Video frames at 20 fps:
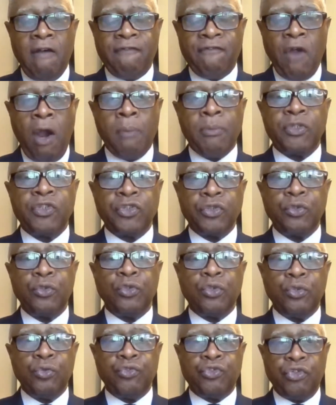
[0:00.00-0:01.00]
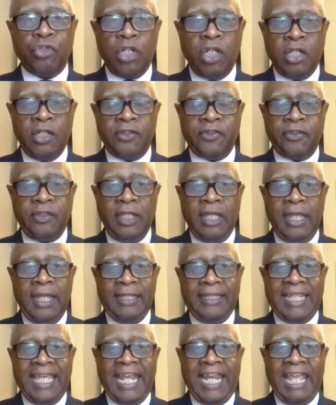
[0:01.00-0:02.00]
pharmaceutical drugs
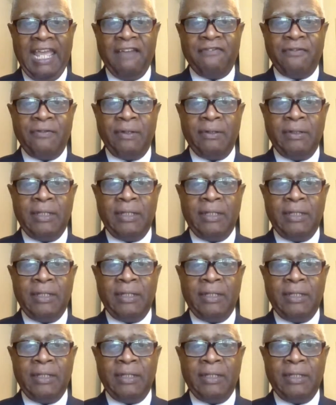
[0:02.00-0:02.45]
that have